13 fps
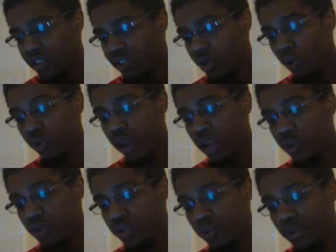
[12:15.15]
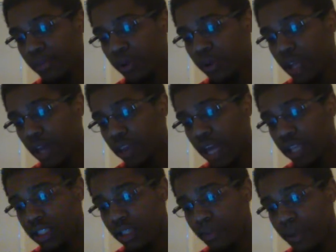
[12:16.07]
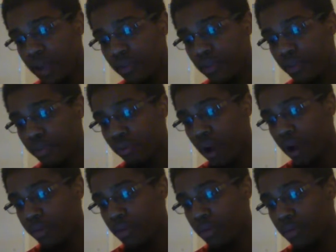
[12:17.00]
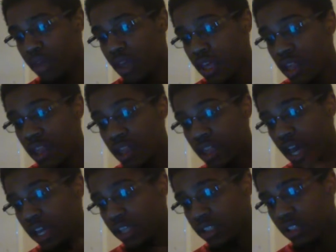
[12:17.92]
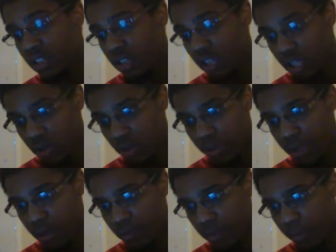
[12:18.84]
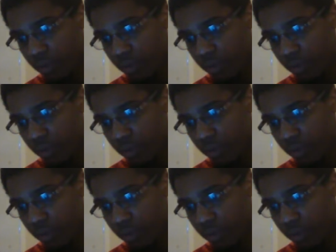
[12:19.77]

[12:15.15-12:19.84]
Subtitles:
Torrential Tribute. Now that's a bit of a problem. That is a little bit of a